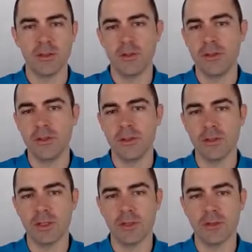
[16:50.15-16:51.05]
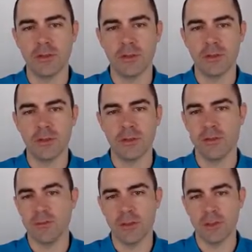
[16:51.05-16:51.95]
efficient
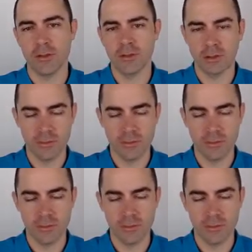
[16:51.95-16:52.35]
tracker.